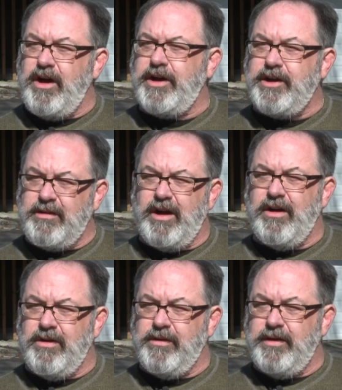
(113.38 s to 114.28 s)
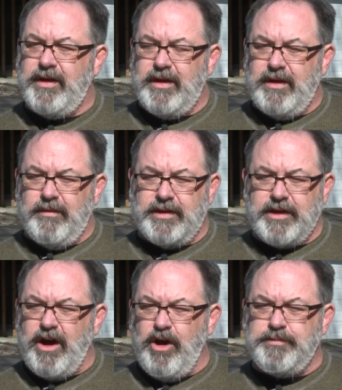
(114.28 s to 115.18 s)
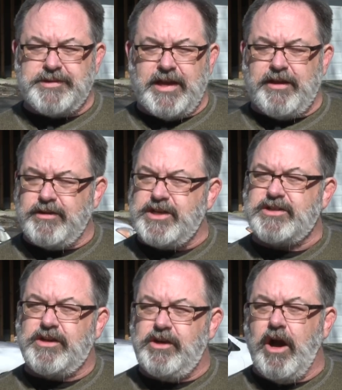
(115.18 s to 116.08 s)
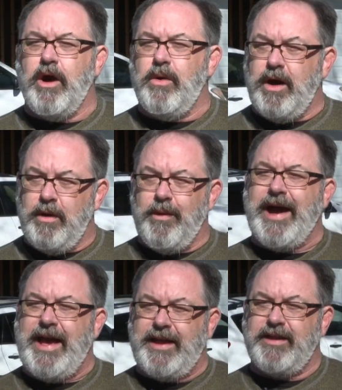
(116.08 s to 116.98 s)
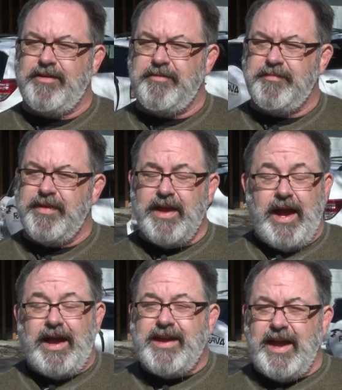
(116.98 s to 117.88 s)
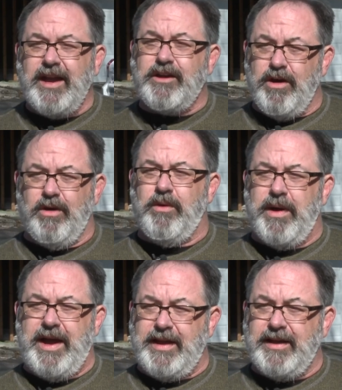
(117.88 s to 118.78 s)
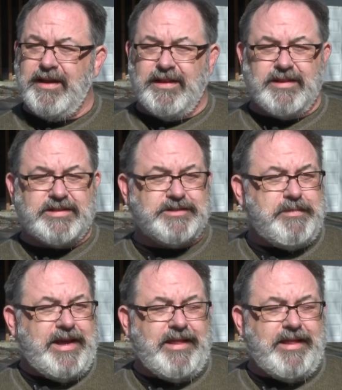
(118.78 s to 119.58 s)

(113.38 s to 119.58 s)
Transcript: on your own with the hopes that you'll just go away. I can't go away. This is my